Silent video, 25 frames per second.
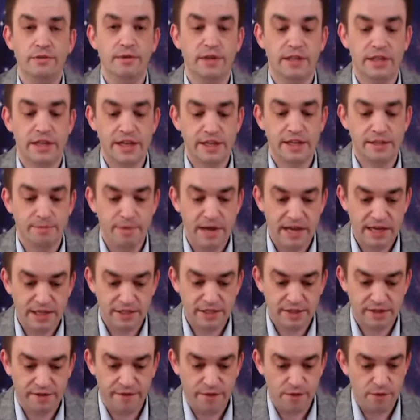what is
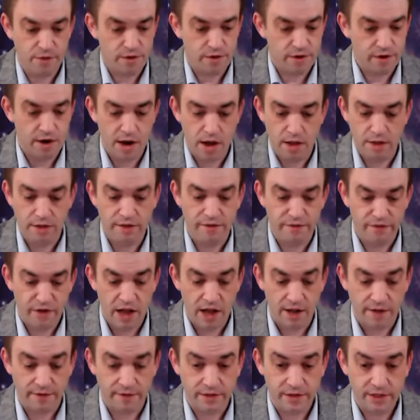best for all
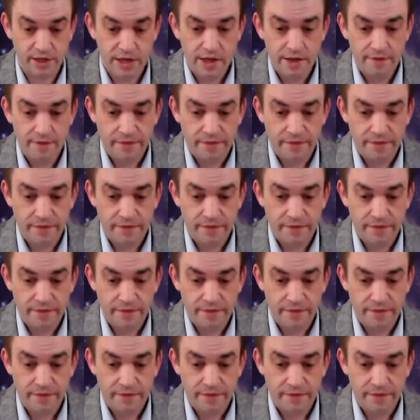involved.